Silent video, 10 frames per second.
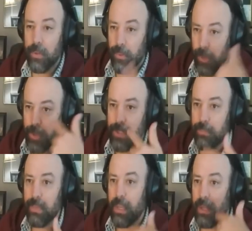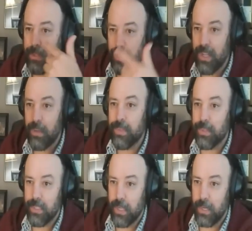rehearse it in my head. Sometimes I'll
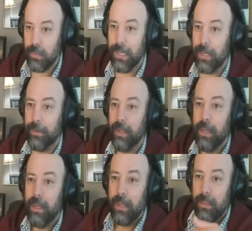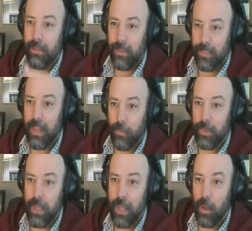say it out loud. That
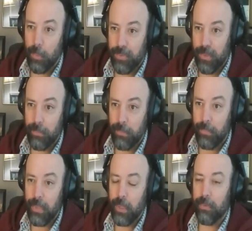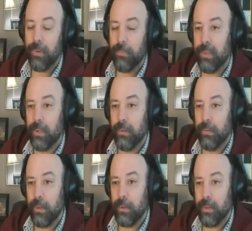really helps from the
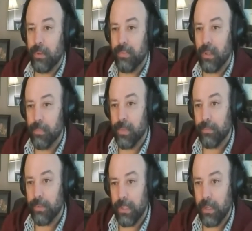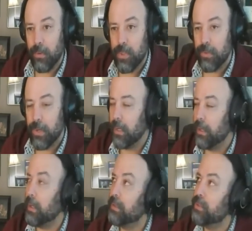development of the language, right? And